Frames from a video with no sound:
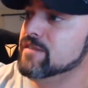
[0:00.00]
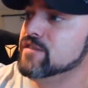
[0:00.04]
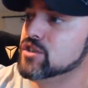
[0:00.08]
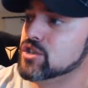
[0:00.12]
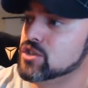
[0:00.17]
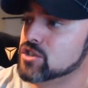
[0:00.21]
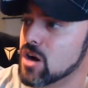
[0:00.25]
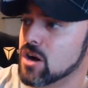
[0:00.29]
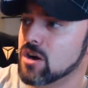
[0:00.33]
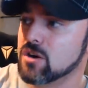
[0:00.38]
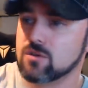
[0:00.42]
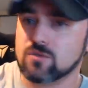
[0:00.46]

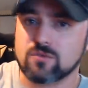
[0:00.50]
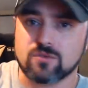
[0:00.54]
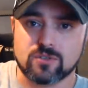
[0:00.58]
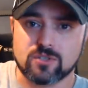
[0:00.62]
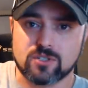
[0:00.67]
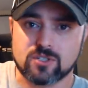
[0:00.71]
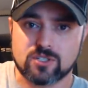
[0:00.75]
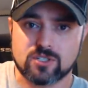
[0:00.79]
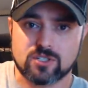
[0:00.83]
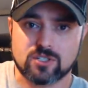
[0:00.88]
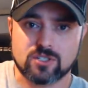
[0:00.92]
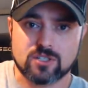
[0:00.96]

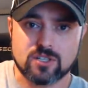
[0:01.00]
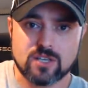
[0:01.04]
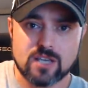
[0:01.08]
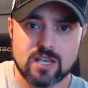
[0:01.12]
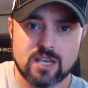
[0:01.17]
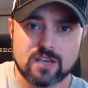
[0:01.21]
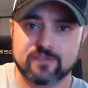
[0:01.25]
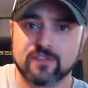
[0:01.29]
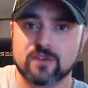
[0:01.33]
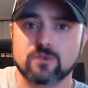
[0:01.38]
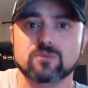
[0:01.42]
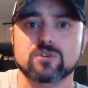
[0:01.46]
shows,
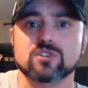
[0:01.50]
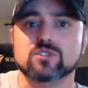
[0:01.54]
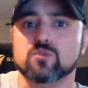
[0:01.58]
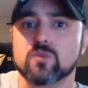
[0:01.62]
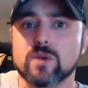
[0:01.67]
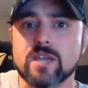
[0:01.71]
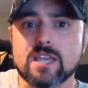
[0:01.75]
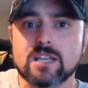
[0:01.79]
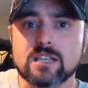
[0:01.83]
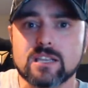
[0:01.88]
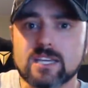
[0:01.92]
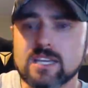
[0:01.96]
if it was
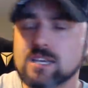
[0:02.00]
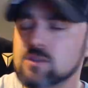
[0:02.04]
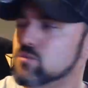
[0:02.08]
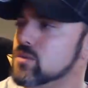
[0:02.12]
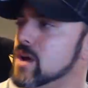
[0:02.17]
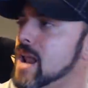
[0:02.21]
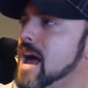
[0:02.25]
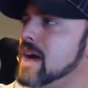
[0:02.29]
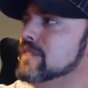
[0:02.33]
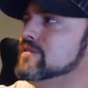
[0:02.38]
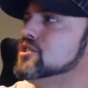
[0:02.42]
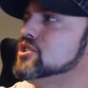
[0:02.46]
weekly, would
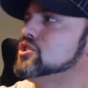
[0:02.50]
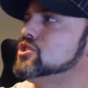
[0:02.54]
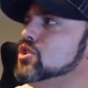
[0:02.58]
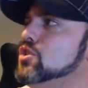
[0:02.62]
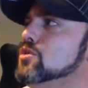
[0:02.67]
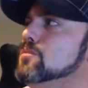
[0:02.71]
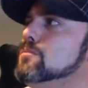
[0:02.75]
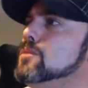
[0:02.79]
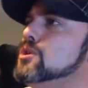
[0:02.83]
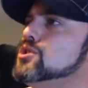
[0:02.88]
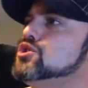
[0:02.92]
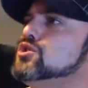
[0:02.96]
have so
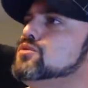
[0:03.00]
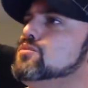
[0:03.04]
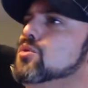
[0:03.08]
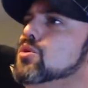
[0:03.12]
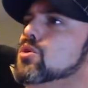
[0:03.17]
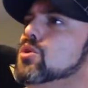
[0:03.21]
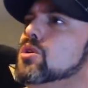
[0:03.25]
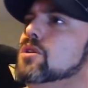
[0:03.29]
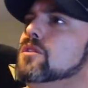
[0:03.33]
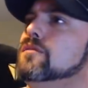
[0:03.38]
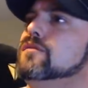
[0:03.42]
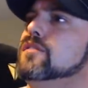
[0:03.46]
much
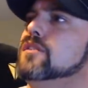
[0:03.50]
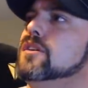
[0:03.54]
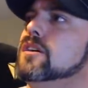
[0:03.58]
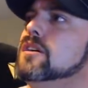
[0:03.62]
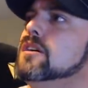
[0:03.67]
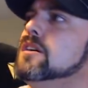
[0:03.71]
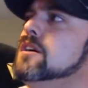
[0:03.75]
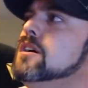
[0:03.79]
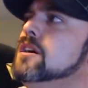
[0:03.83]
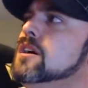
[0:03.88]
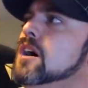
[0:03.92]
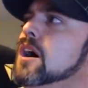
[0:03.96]
more of a
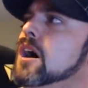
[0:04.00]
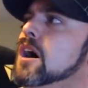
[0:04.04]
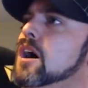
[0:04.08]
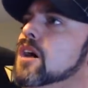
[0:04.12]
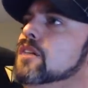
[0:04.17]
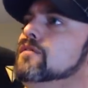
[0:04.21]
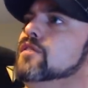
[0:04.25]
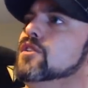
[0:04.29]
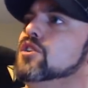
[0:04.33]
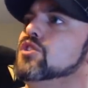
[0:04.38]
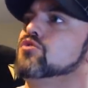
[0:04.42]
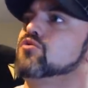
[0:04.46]

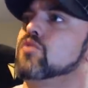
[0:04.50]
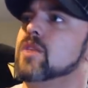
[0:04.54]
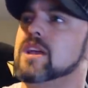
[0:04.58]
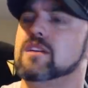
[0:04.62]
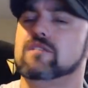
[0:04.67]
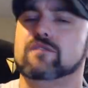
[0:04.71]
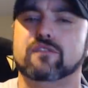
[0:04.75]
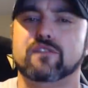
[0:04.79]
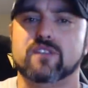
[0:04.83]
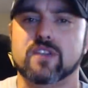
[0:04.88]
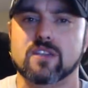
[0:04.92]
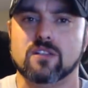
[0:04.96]
great
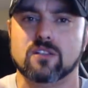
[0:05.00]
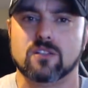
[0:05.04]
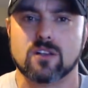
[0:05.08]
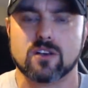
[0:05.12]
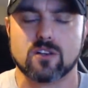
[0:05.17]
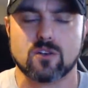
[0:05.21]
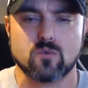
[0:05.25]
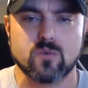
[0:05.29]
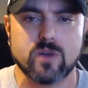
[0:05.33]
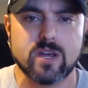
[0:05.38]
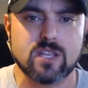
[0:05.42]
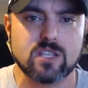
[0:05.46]
feel on
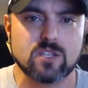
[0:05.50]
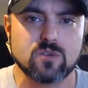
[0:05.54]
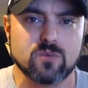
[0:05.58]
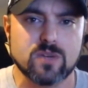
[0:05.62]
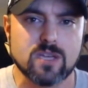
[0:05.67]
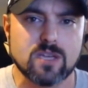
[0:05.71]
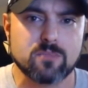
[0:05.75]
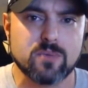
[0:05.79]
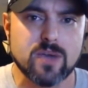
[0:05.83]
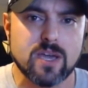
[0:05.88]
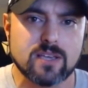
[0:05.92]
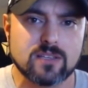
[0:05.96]
a
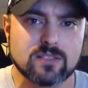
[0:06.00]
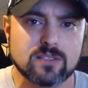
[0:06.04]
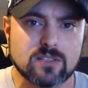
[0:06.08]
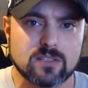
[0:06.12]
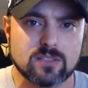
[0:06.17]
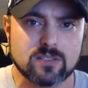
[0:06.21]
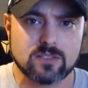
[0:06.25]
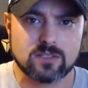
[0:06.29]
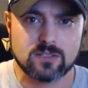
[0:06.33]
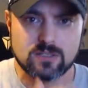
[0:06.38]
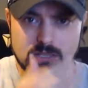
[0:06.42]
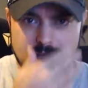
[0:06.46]
week-to-week
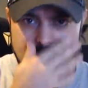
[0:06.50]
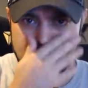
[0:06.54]
basis.